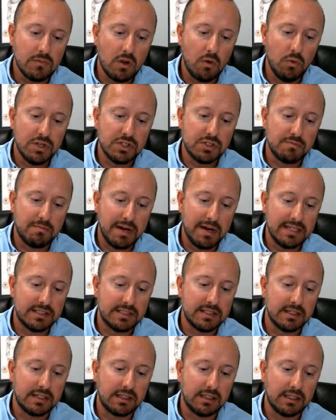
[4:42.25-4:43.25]
which
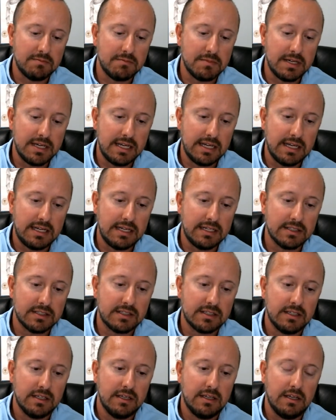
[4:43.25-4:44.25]
basically
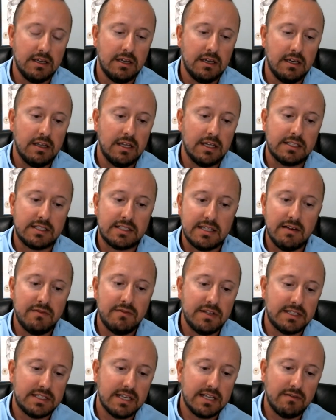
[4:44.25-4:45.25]
means that's
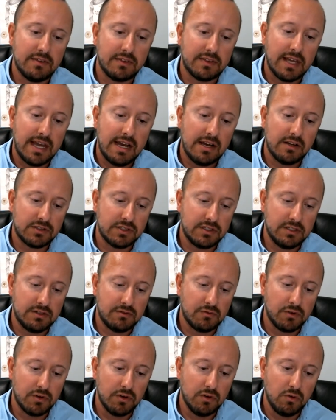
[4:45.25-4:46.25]
77,000
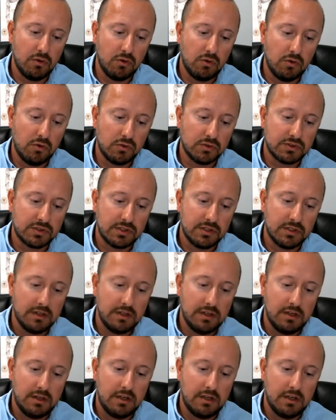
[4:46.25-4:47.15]
in renewals,